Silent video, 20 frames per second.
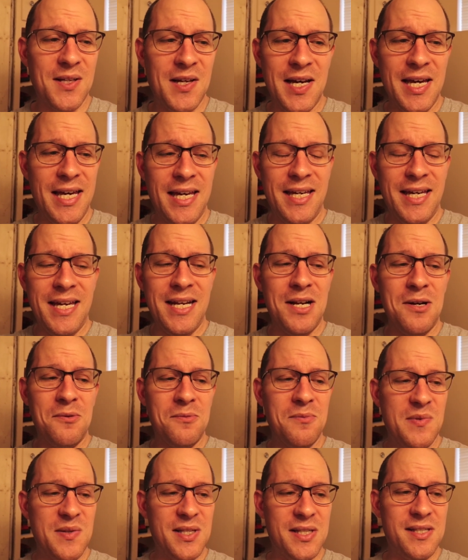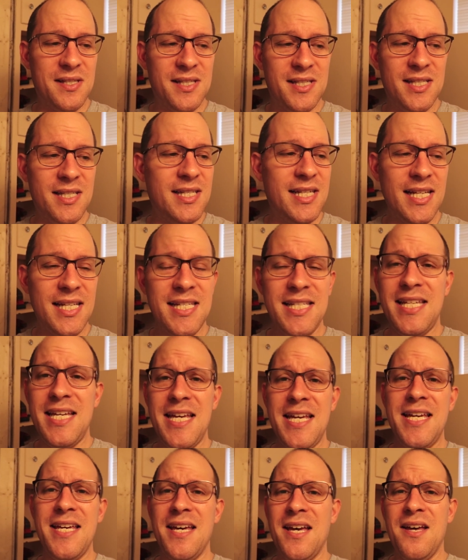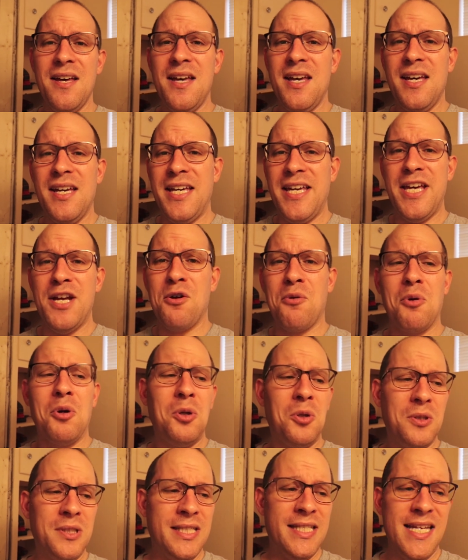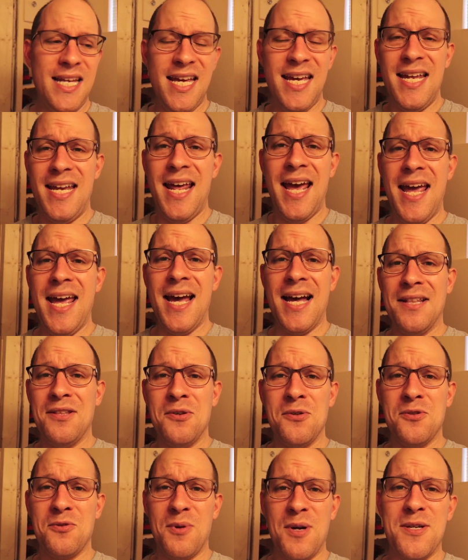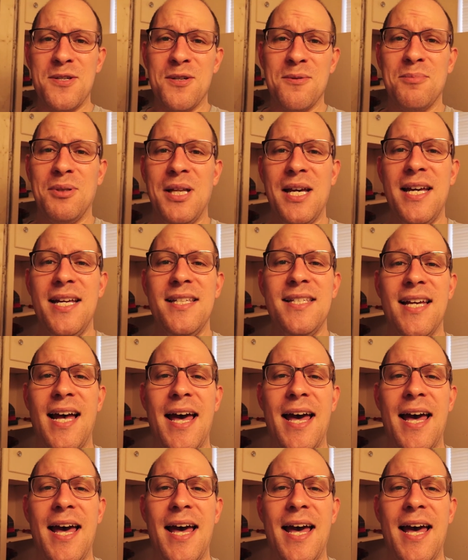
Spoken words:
60-year-old DNA on those razor blades.